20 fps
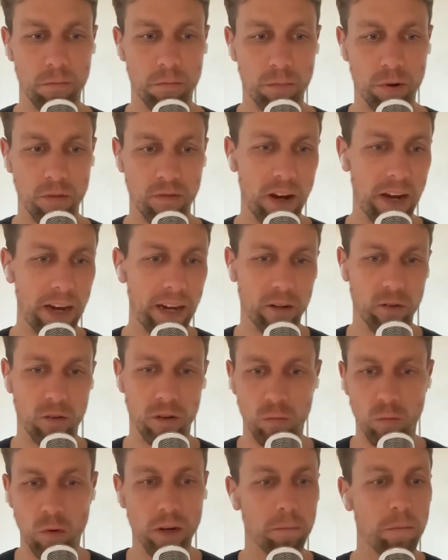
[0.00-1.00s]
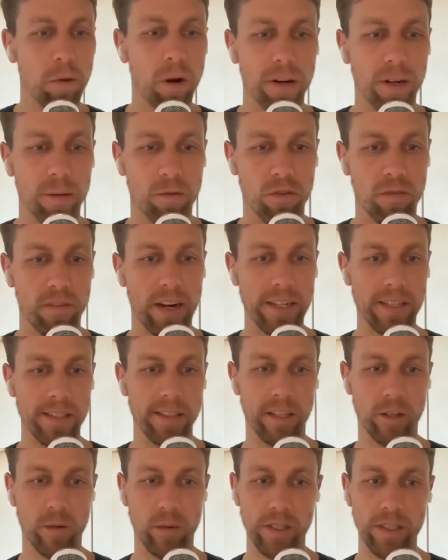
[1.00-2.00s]
provide, or one party provides
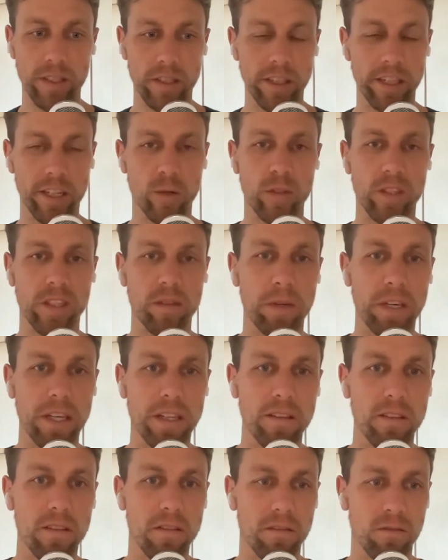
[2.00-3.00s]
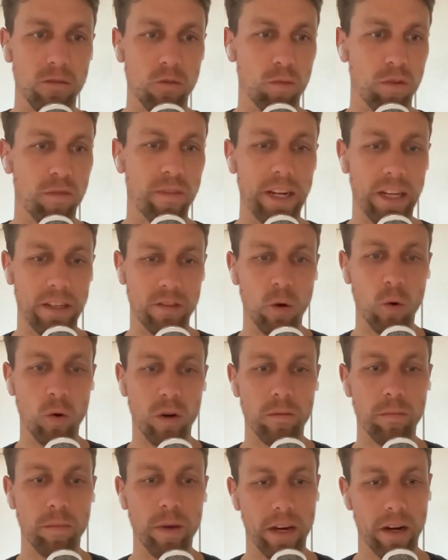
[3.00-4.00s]
liquidity. Liquidity means you provide a
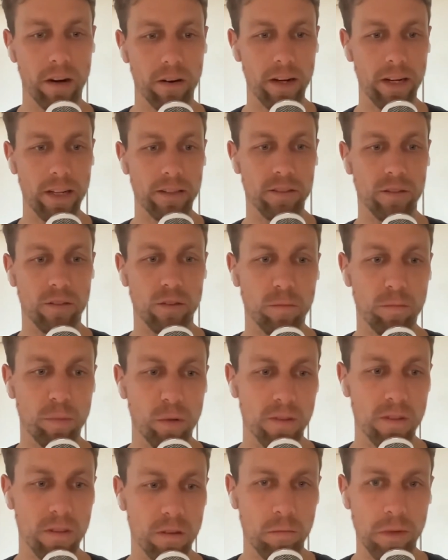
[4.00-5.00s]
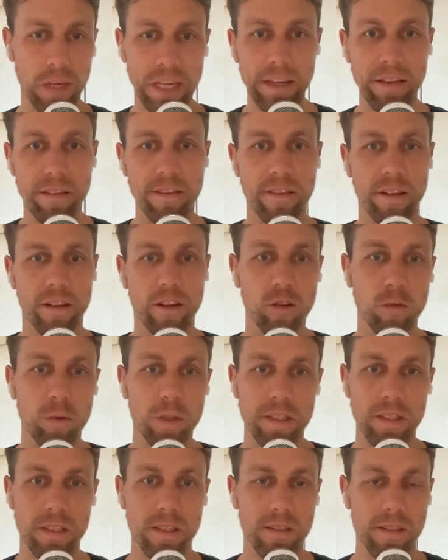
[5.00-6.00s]
token pair, right? So you put some ETH and
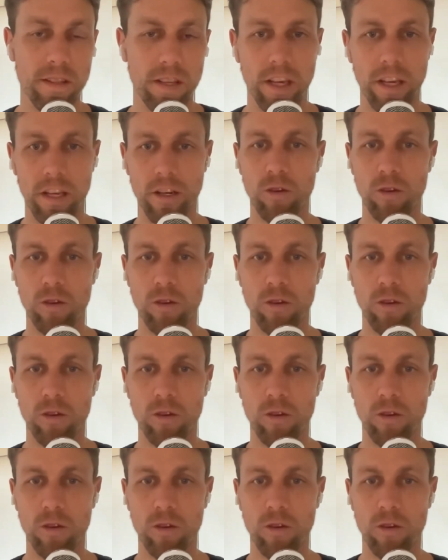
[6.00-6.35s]
USDC